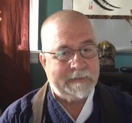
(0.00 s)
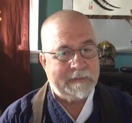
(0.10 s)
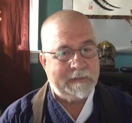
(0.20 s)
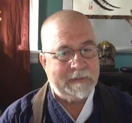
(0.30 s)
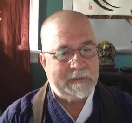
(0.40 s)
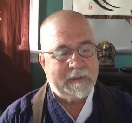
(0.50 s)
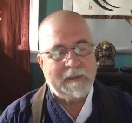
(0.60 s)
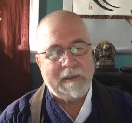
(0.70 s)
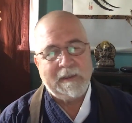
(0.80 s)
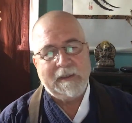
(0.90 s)

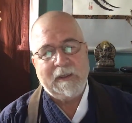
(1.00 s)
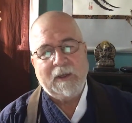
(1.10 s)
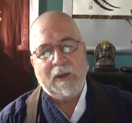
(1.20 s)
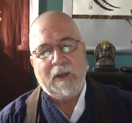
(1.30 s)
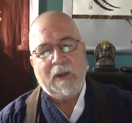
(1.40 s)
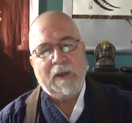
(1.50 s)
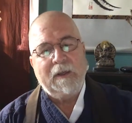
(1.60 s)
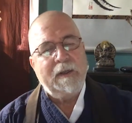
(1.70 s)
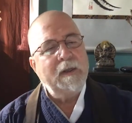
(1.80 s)
[no speech]